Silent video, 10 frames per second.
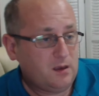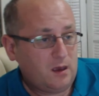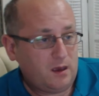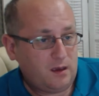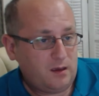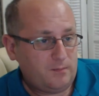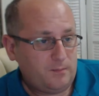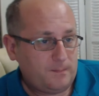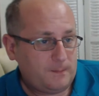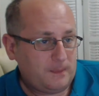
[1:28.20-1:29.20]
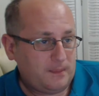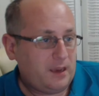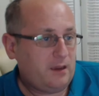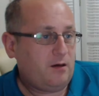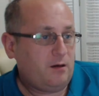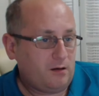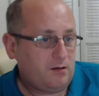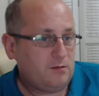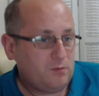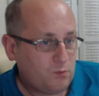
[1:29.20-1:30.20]
Um, they
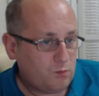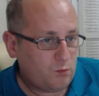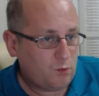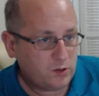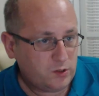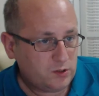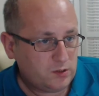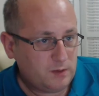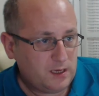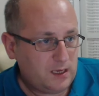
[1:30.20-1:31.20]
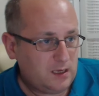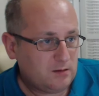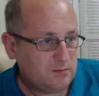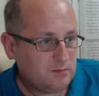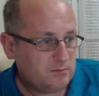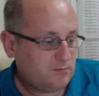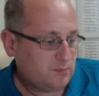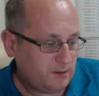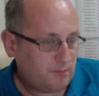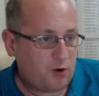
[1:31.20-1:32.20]
are what used to be
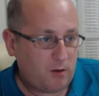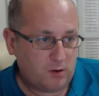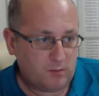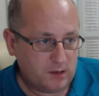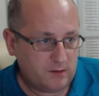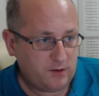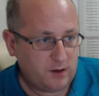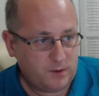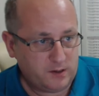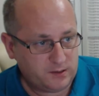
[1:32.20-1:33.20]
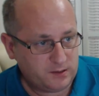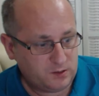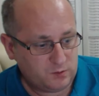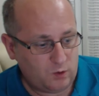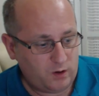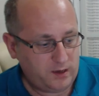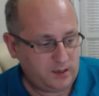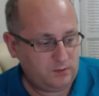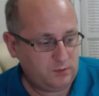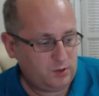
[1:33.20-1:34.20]
the problem in the Philippines. This is why
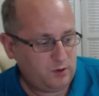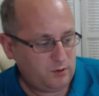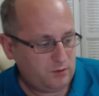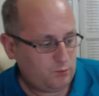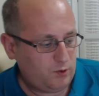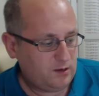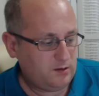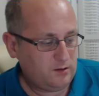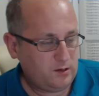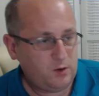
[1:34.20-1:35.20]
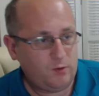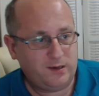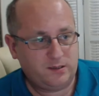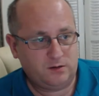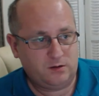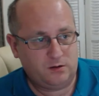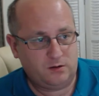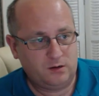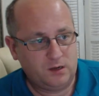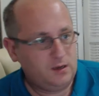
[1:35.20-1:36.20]
you, when the US
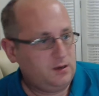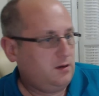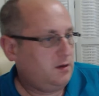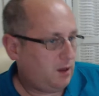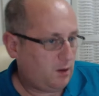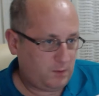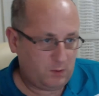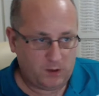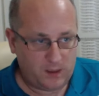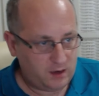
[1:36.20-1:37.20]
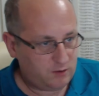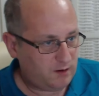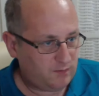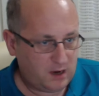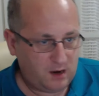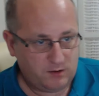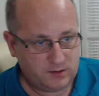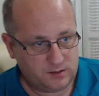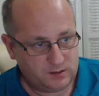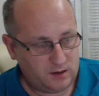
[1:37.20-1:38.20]
are helping with aircraft
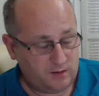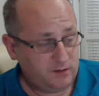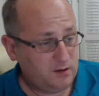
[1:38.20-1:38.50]
carriers and stuff